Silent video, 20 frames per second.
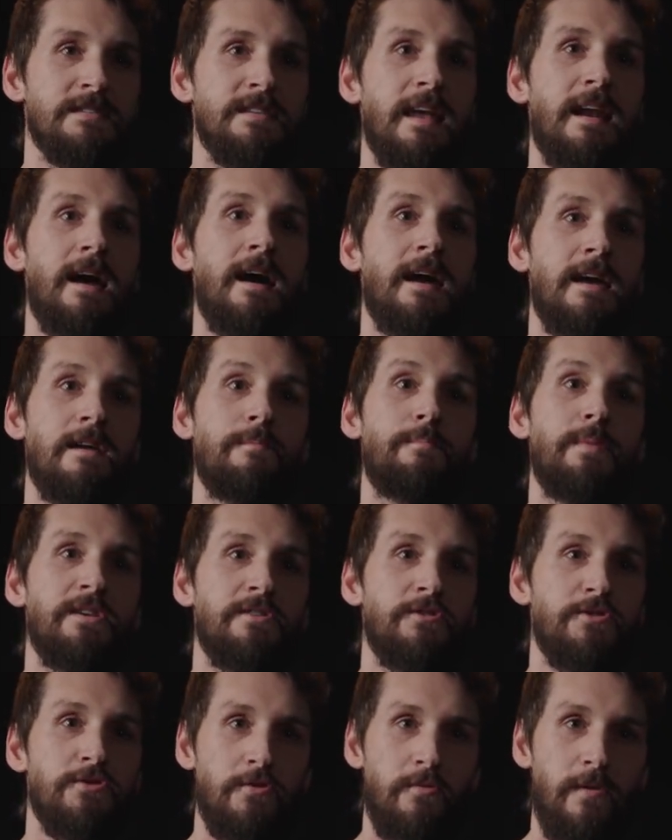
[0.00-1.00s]
that I had
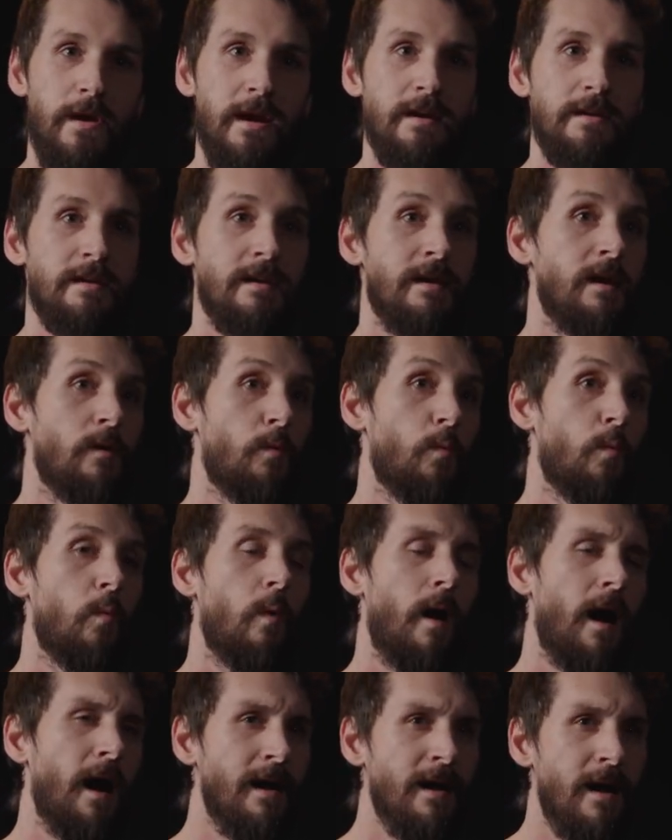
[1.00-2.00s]
been tricked.
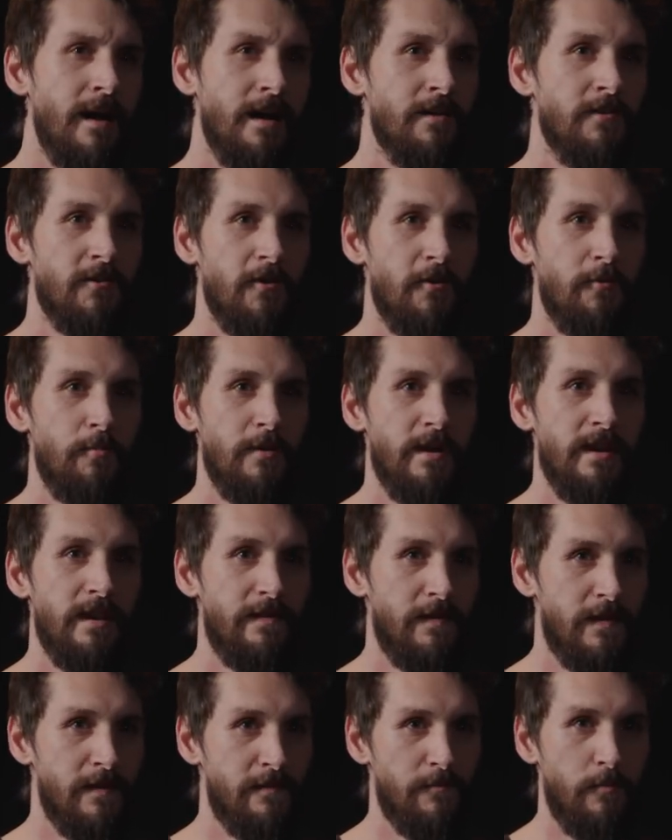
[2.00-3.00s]
Why I interpreted
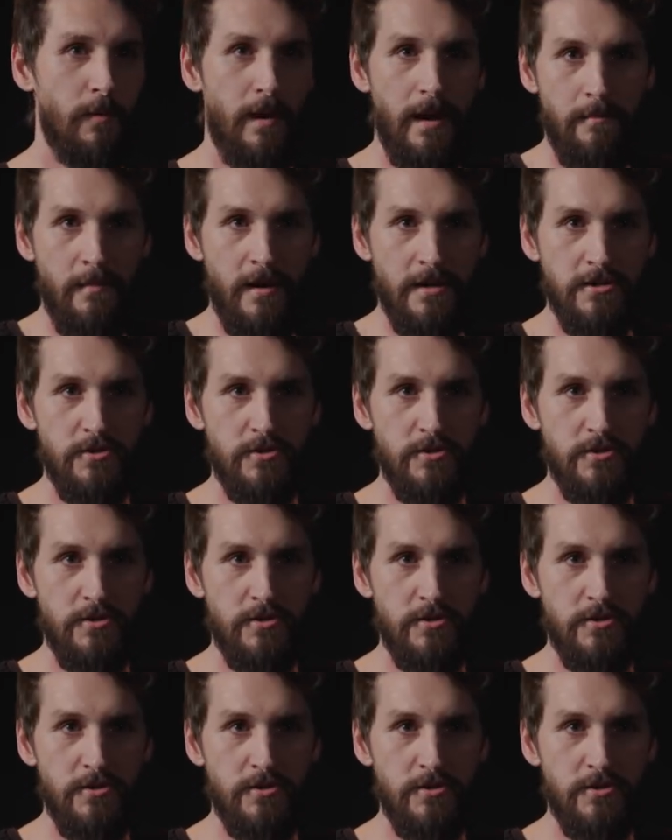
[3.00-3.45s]
it this way, I'm not